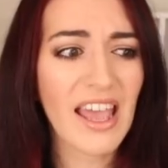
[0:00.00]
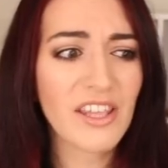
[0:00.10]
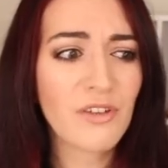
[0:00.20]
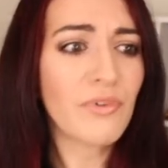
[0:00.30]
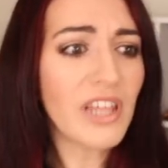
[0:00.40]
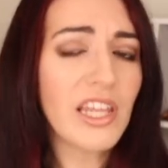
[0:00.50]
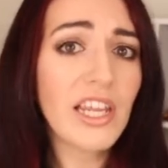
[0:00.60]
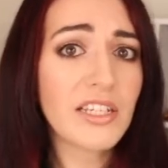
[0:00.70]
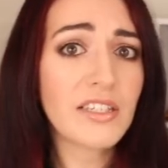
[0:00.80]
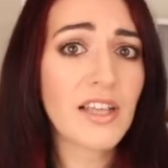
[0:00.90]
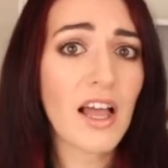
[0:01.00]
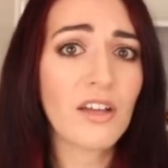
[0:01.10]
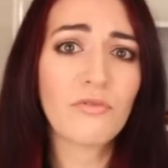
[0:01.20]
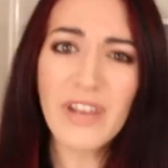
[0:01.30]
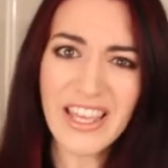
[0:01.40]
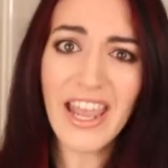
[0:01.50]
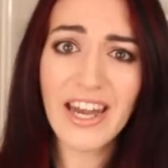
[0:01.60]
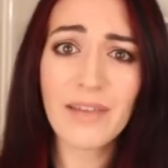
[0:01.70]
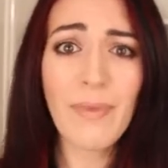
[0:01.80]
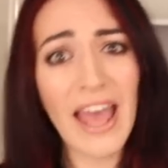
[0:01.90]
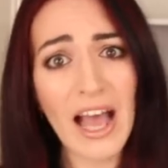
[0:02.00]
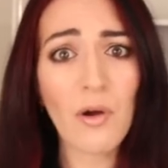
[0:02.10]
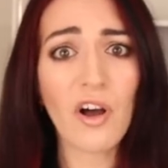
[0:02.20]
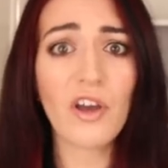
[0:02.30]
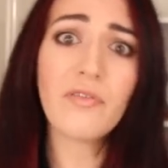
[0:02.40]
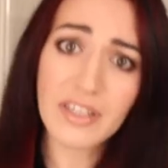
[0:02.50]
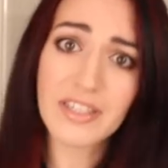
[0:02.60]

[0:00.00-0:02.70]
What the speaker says: and you really need to start regaining power over the